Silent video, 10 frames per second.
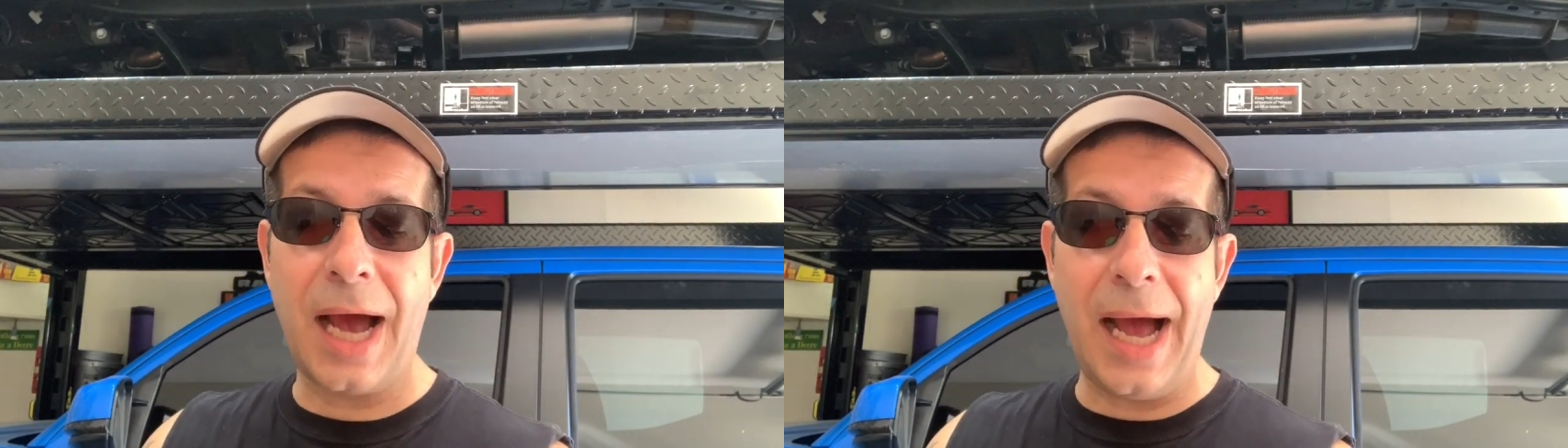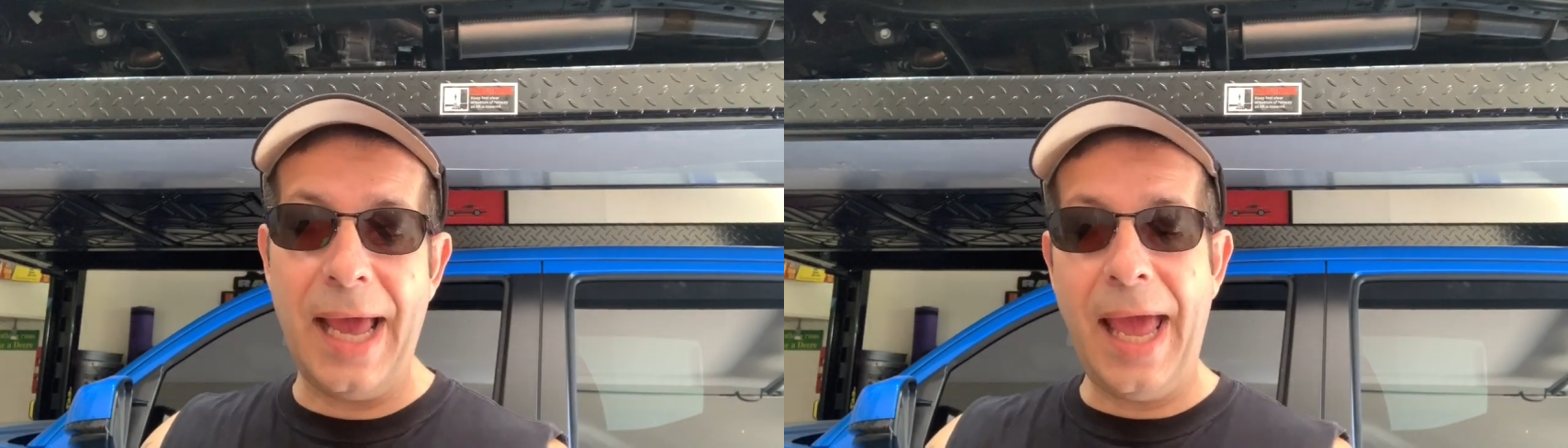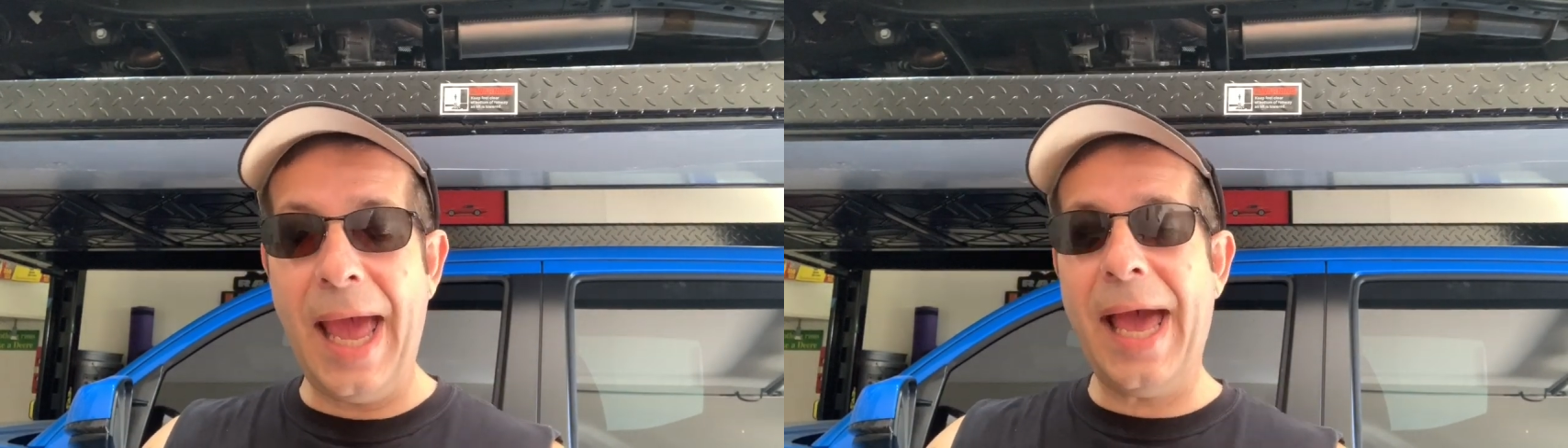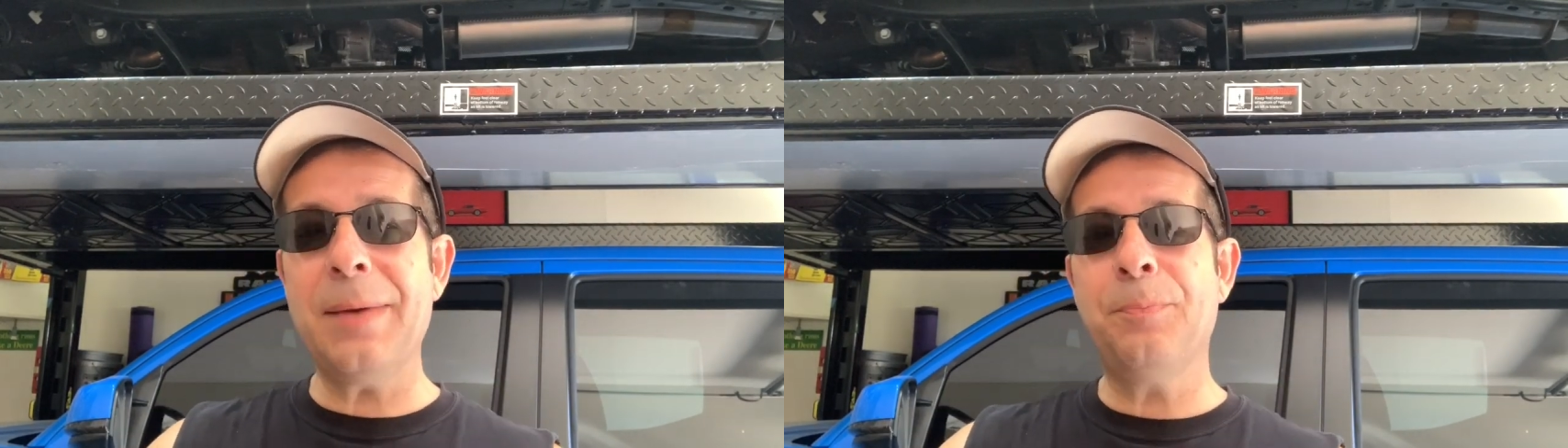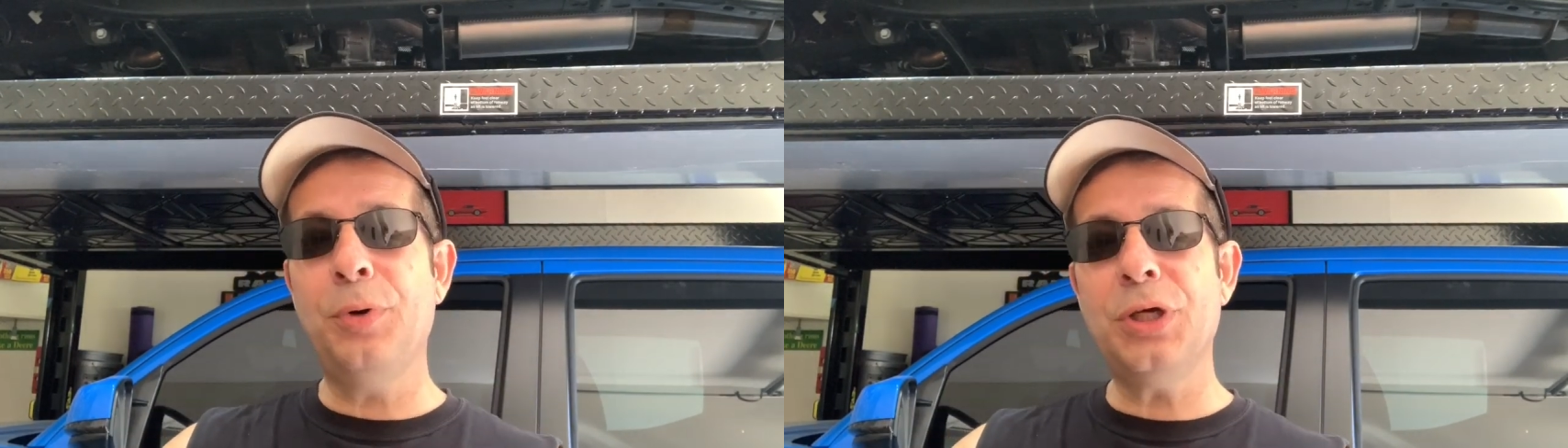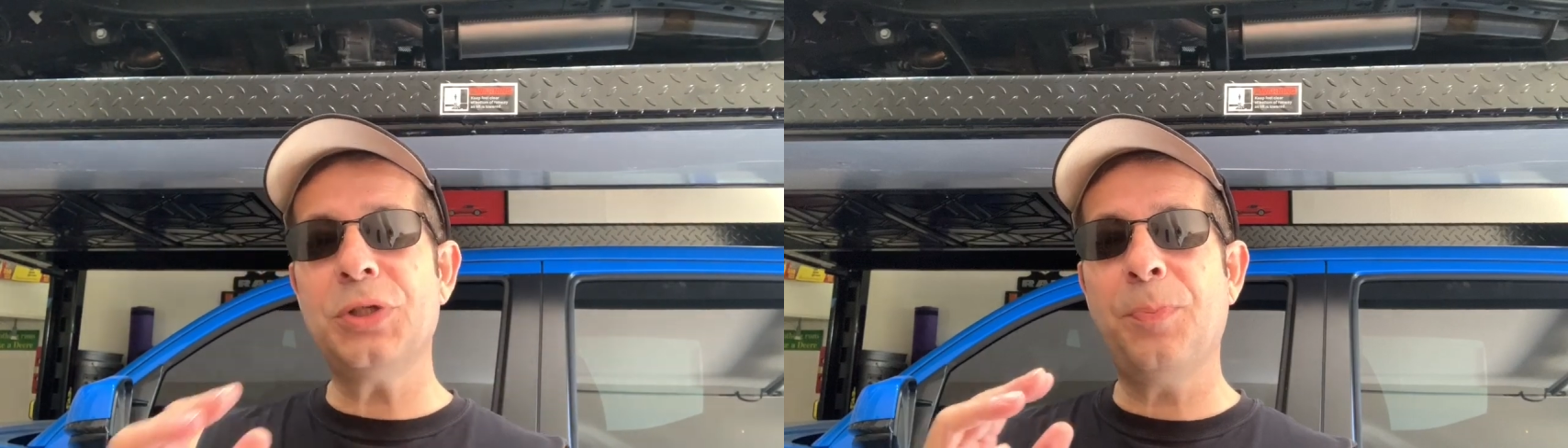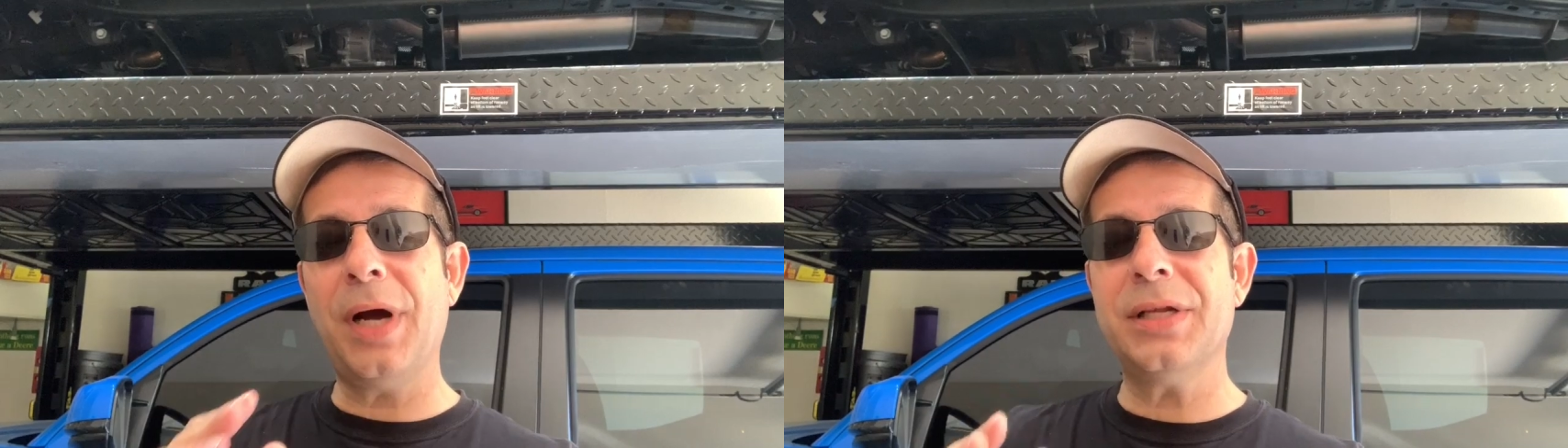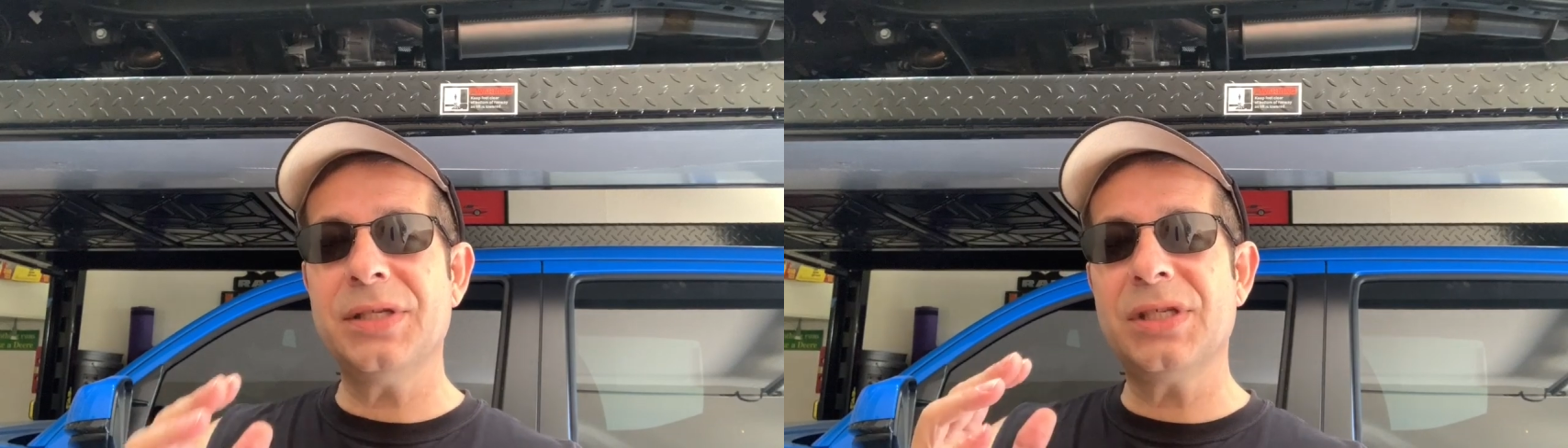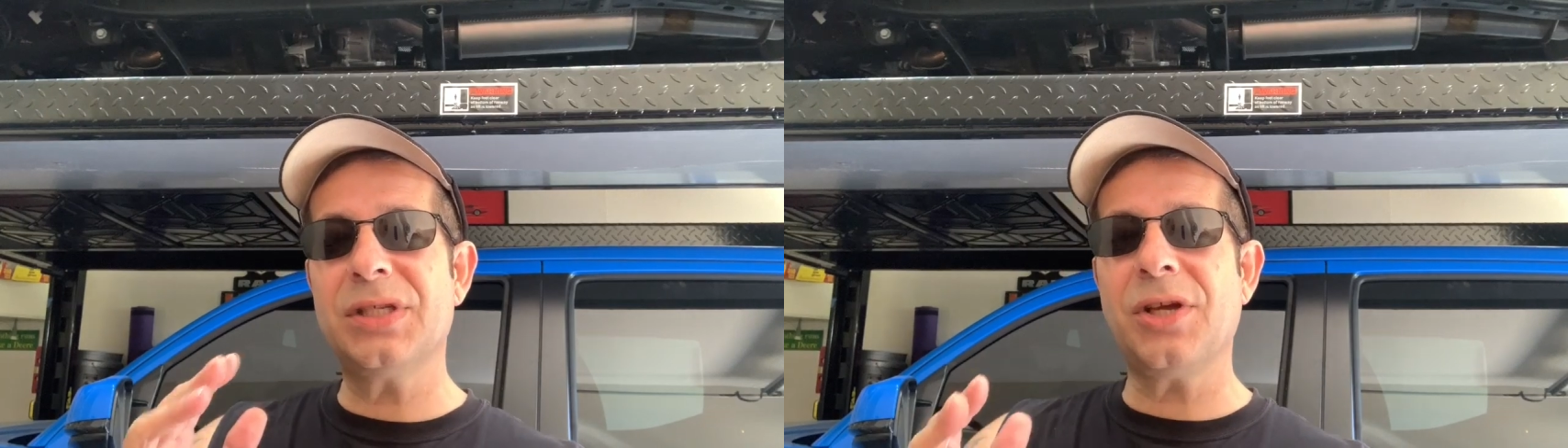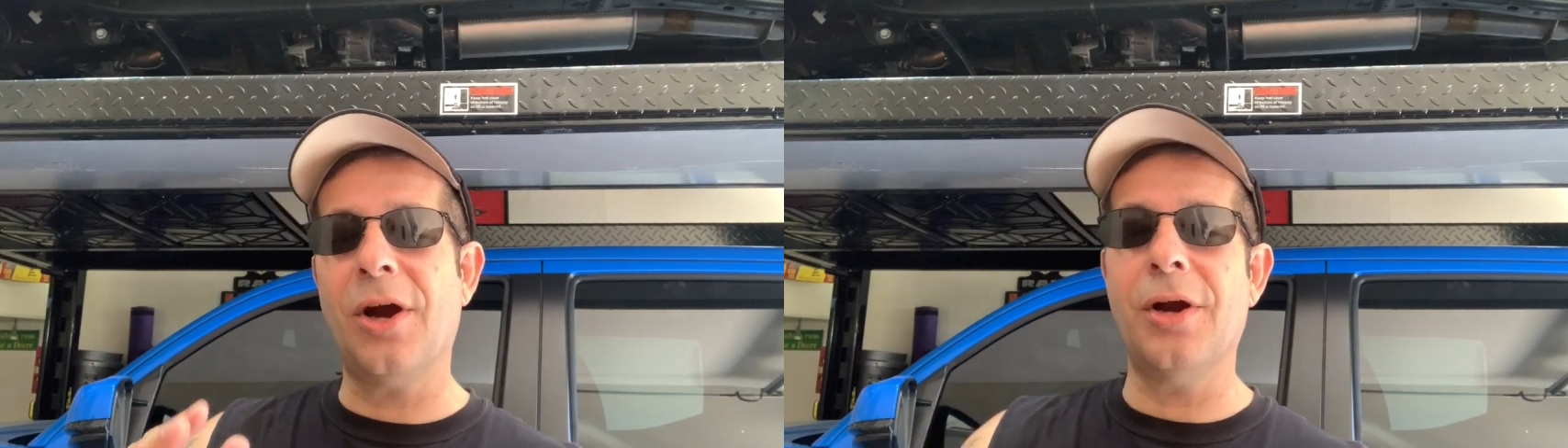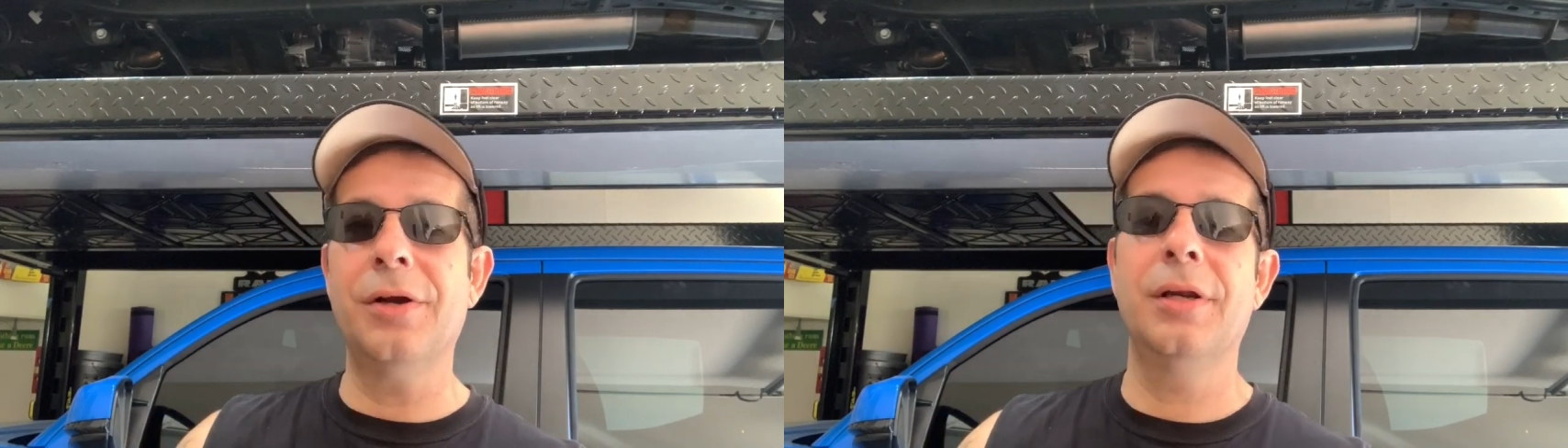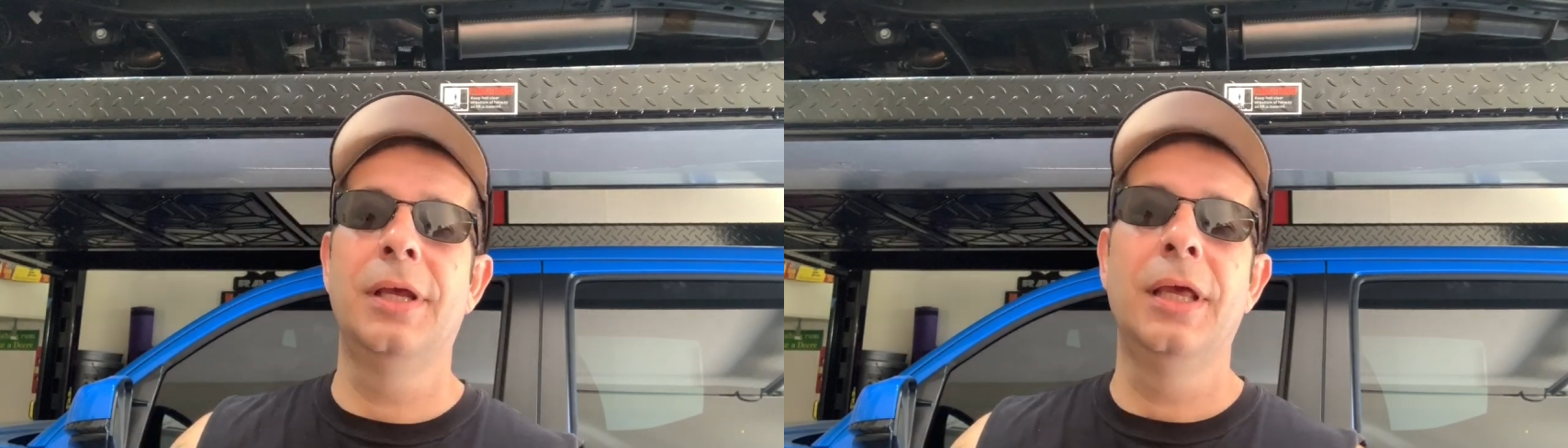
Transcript: I had push button start